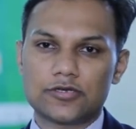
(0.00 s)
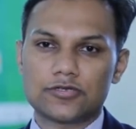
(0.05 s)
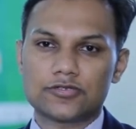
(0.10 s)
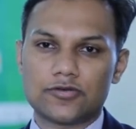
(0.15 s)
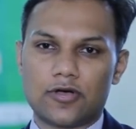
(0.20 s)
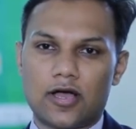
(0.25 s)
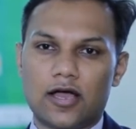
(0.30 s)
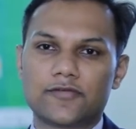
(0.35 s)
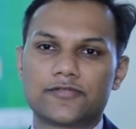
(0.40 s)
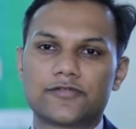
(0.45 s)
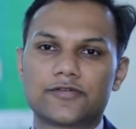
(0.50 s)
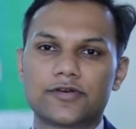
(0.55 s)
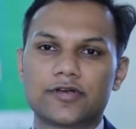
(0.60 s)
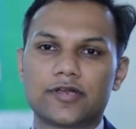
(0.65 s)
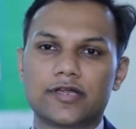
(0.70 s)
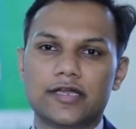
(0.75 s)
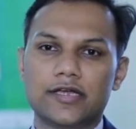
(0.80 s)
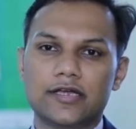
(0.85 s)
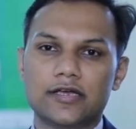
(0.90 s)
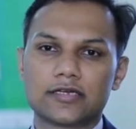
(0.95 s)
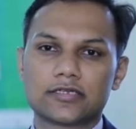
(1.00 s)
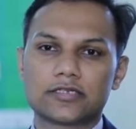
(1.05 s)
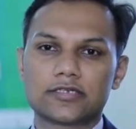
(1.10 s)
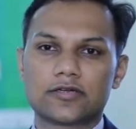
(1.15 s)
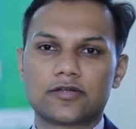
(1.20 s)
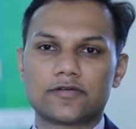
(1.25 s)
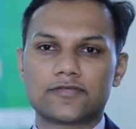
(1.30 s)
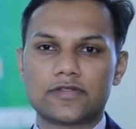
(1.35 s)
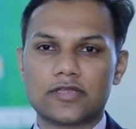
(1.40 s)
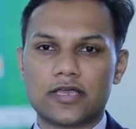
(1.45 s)
So after
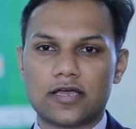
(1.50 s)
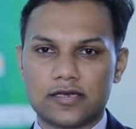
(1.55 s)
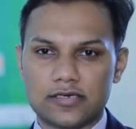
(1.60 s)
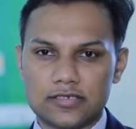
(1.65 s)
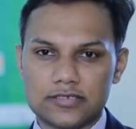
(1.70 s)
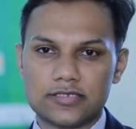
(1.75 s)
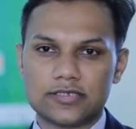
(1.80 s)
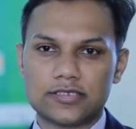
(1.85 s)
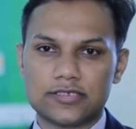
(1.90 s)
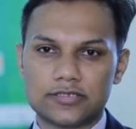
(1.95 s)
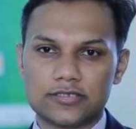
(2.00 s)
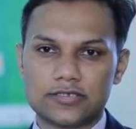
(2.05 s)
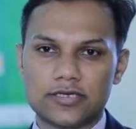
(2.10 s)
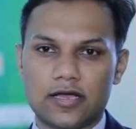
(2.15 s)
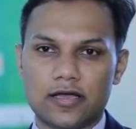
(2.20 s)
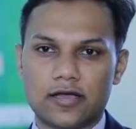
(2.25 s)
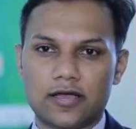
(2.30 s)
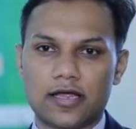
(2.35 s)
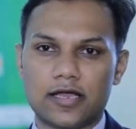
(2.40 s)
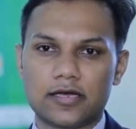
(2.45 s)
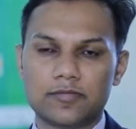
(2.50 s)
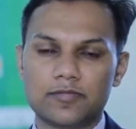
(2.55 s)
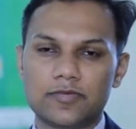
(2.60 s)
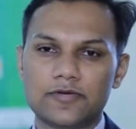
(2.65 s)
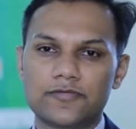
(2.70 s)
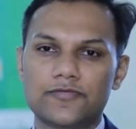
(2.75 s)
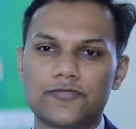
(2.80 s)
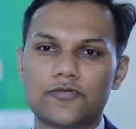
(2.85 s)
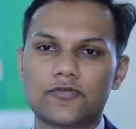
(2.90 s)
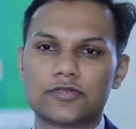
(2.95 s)
induction of the anesthesia and
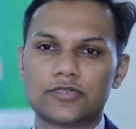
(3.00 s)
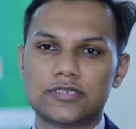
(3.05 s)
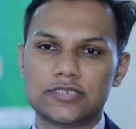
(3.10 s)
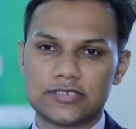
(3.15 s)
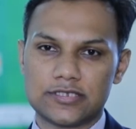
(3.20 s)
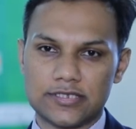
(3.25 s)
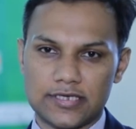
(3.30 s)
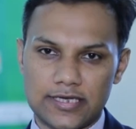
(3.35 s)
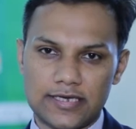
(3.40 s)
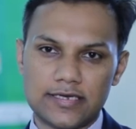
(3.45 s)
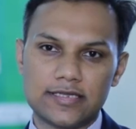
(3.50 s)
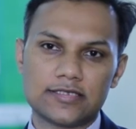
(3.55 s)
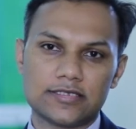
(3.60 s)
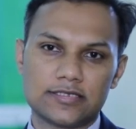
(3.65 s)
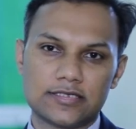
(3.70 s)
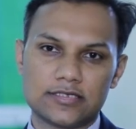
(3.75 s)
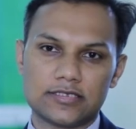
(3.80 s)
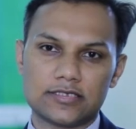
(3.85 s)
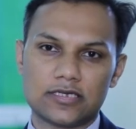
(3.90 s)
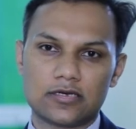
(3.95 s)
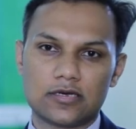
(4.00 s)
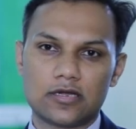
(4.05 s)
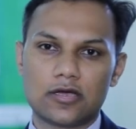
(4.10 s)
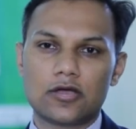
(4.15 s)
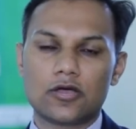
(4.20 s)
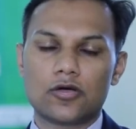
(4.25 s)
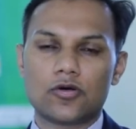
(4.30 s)
before the skin incision,